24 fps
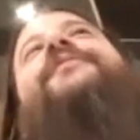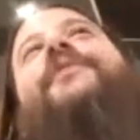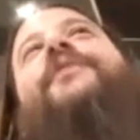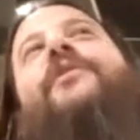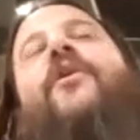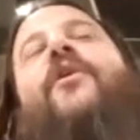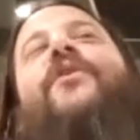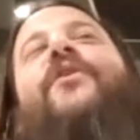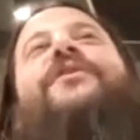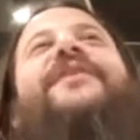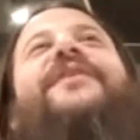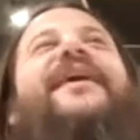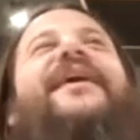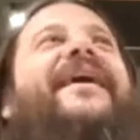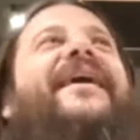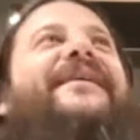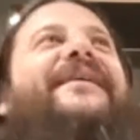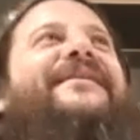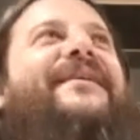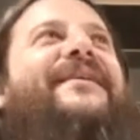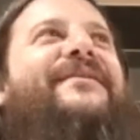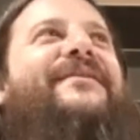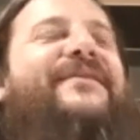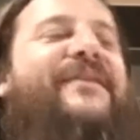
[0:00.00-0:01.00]
long
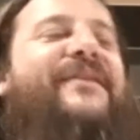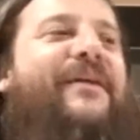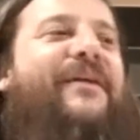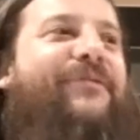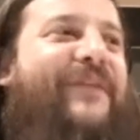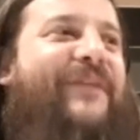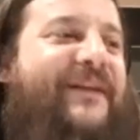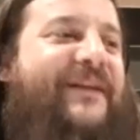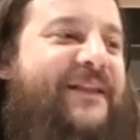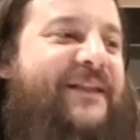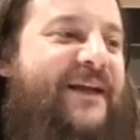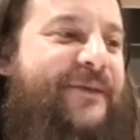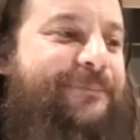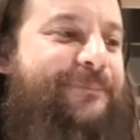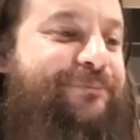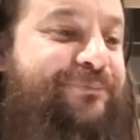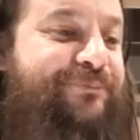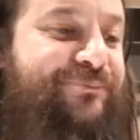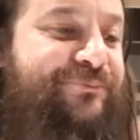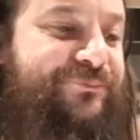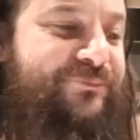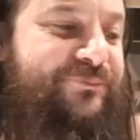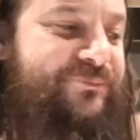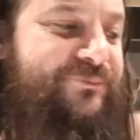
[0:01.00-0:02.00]
days and stuff like that.
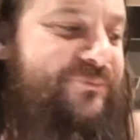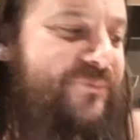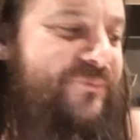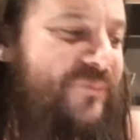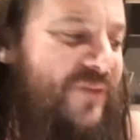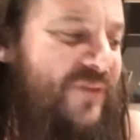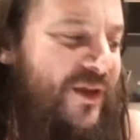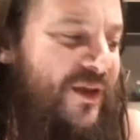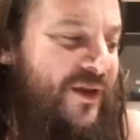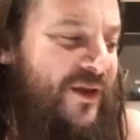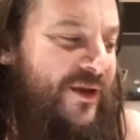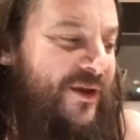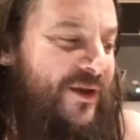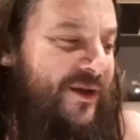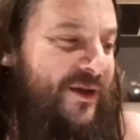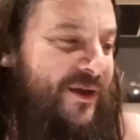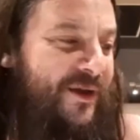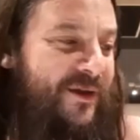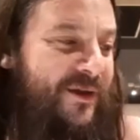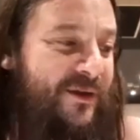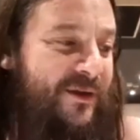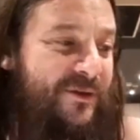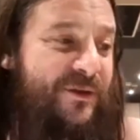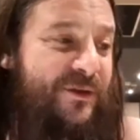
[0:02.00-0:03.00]

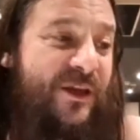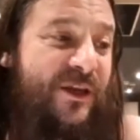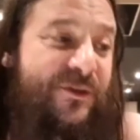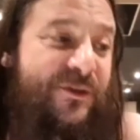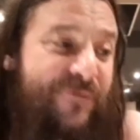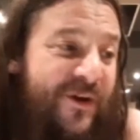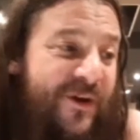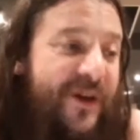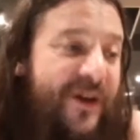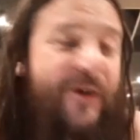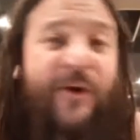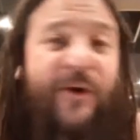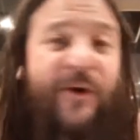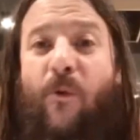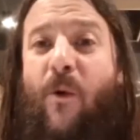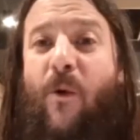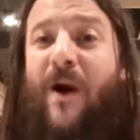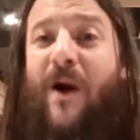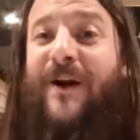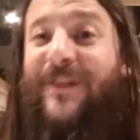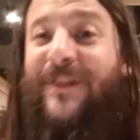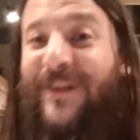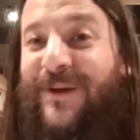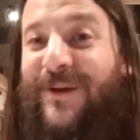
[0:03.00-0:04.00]
It's very
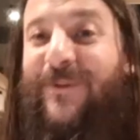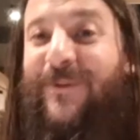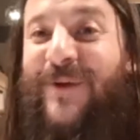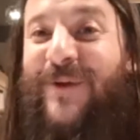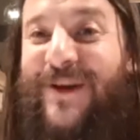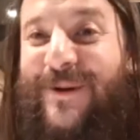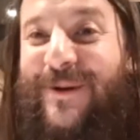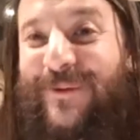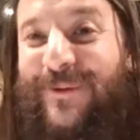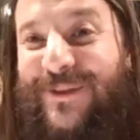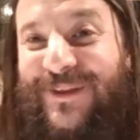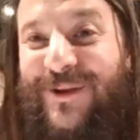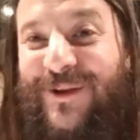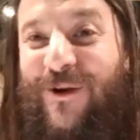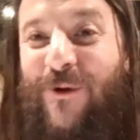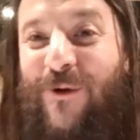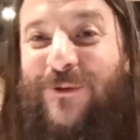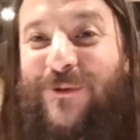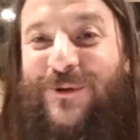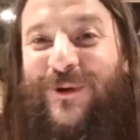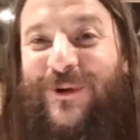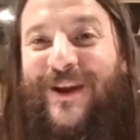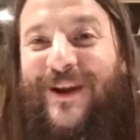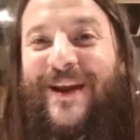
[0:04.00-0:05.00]
rewarding when everything
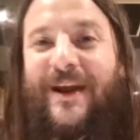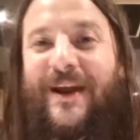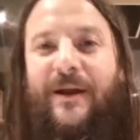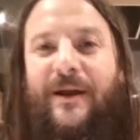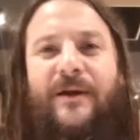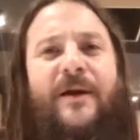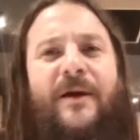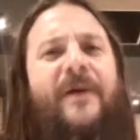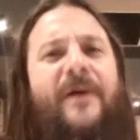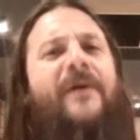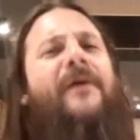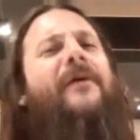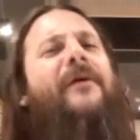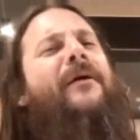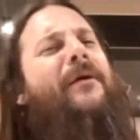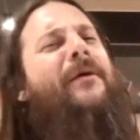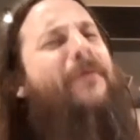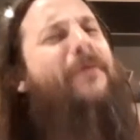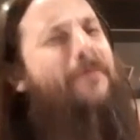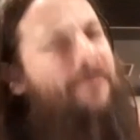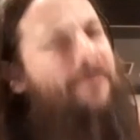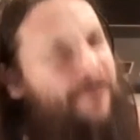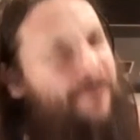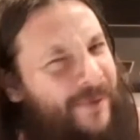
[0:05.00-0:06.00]
goes okay,
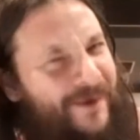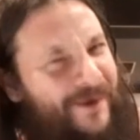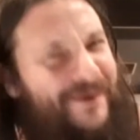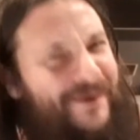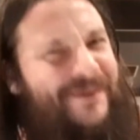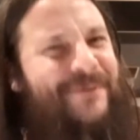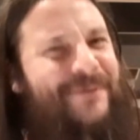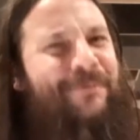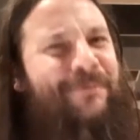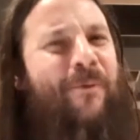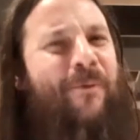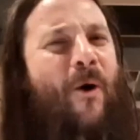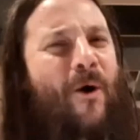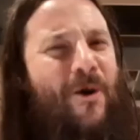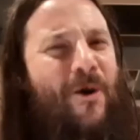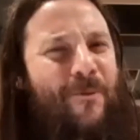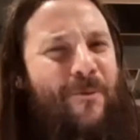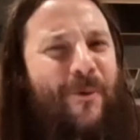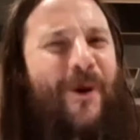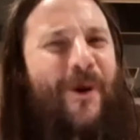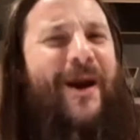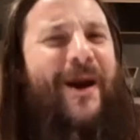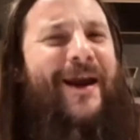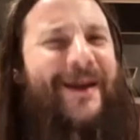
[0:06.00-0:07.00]
but it's ball
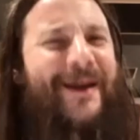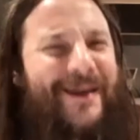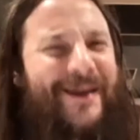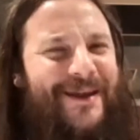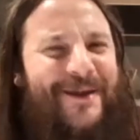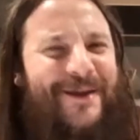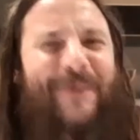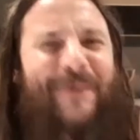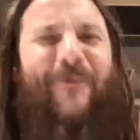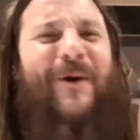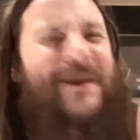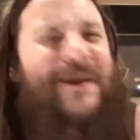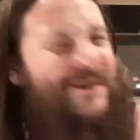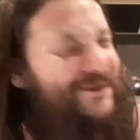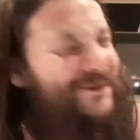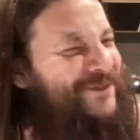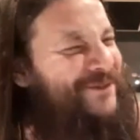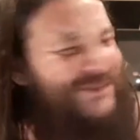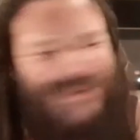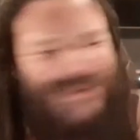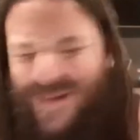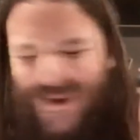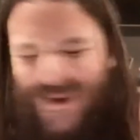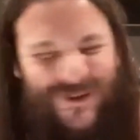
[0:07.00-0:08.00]
breaking when
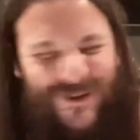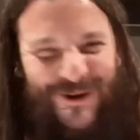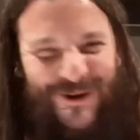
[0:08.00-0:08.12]
it's not